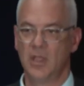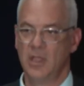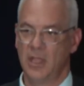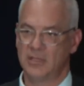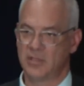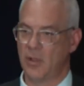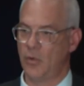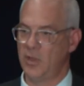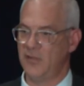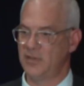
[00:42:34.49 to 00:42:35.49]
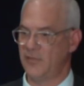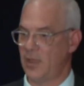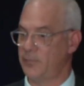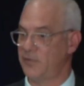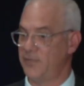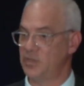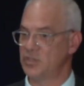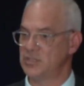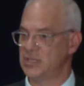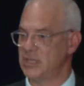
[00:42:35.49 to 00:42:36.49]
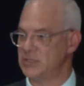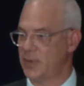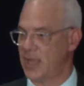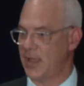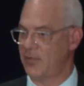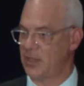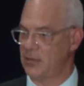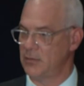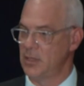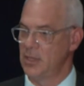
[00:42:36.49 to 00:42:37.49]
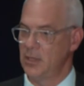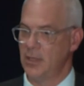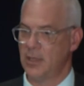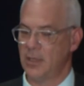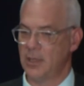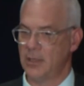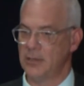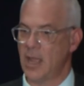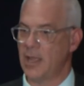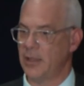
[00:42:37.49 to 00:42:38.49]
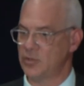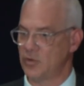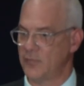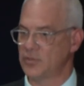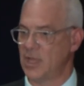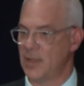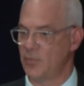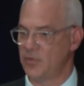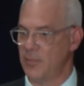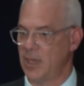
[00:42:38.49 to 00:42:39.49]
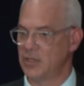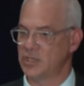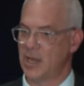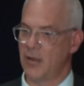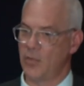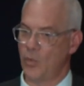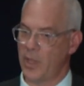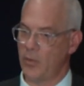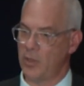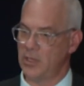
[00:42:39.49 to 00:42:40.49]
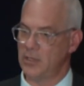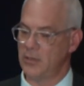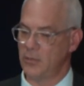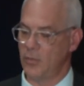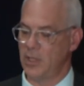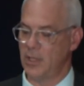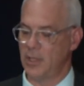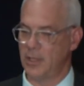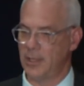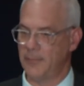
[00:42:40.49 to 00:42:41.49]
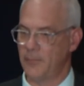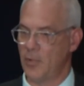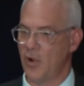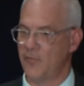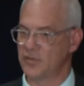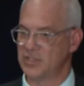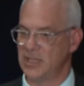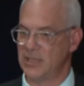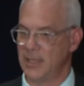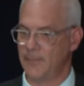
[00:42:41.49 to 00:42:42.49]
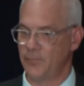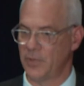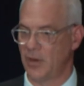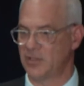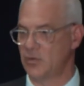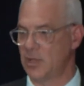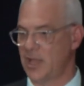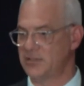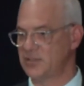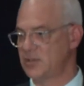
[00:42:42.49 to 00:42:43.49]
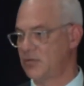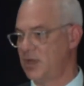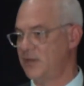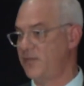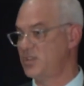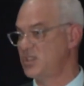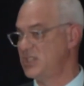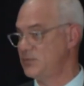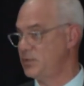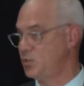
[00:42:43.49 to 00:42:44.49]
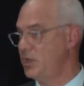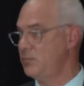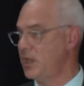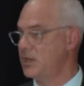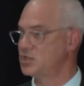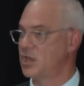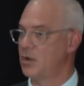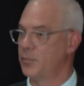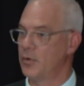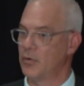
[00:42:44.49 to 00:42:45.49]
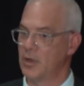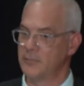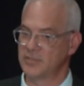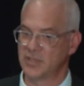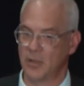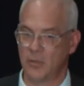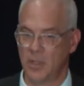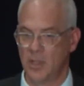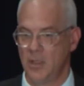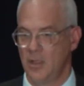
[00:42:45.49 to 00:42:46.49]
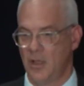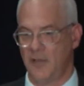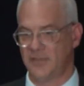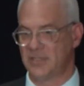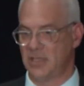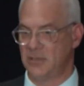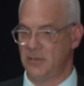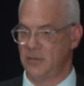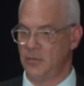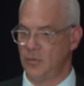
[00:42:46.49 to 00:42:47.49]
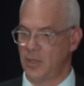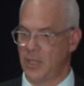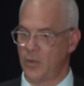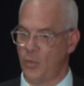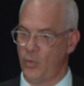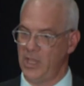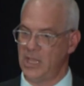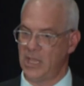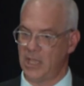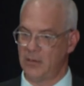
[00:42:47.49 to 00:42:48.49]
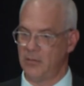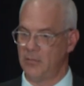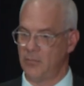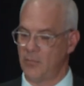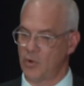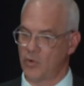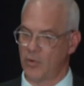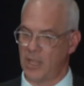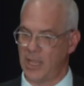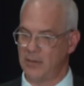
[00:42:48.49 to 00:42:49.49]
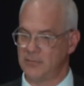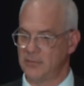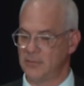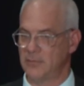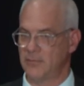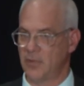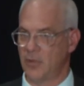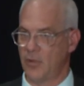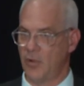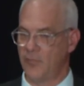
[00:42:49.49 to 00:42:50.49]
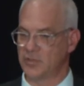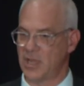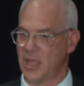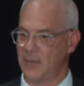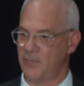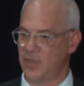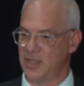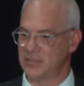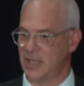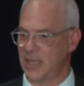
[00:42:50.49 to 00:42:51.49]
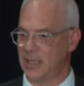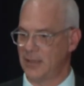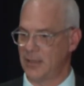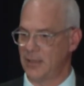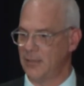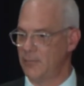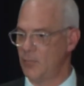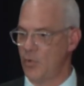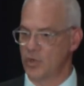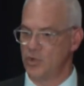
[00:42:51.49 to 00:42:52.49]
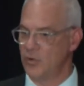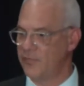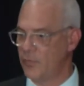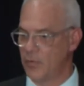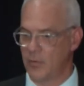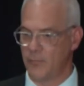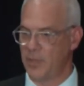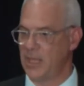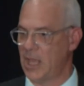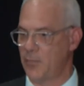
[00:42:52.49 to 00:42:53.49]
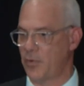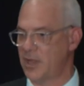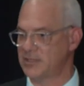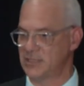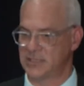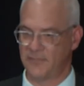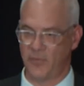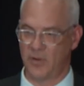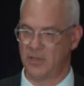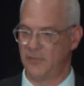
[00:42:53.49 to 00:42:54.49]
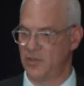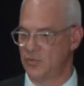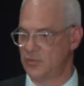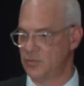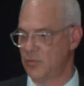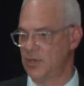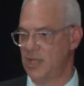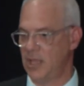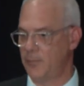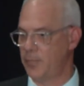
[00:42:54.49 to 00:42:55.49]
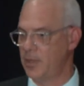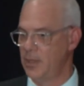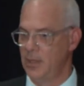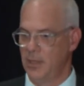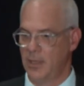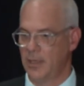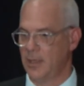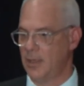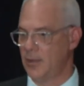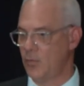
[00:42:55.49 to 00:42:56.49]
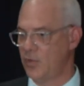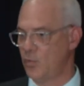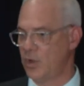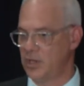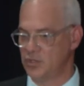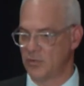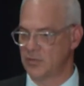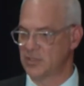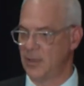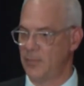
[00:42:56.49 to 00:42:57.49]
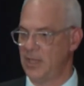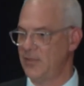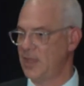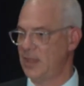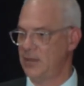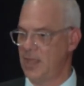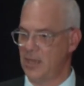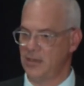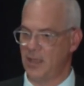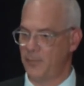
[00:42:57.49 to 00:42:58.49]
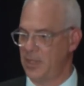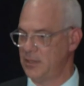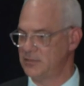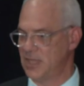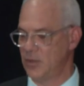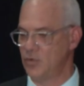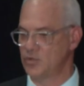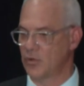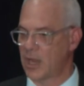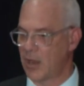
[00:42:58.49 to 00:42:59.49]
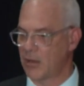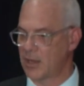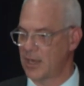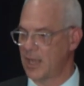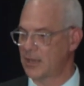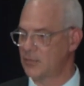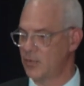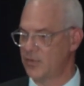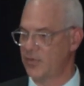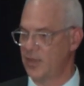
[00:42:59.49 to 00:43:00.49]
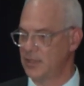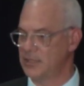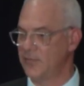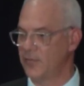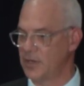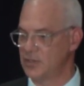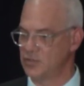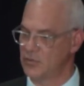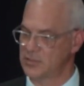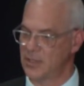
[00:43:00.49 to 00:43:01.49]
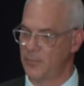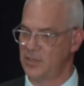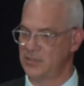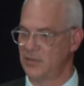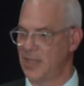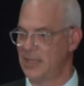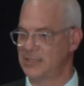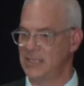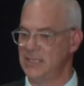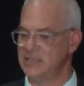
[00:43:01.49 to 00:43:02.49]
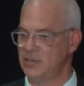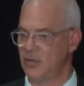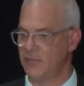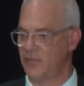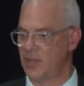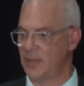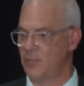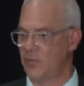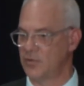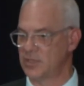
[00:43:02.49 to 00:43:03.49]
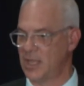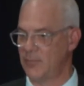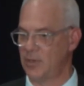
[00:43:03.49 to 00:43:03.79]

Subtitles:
And so we have developed efficiencies by having knowledge over time with the managed care and the way we oversee them. It also allows us to create efficiencies between managed care programs. So all of a sudden, like, we can create over time things like more uniform PA process for individuals who are in HIP with one insurance company, and then end up in, say, Hoosier Care Connect with different insurance companies, so that it's easier for them over time and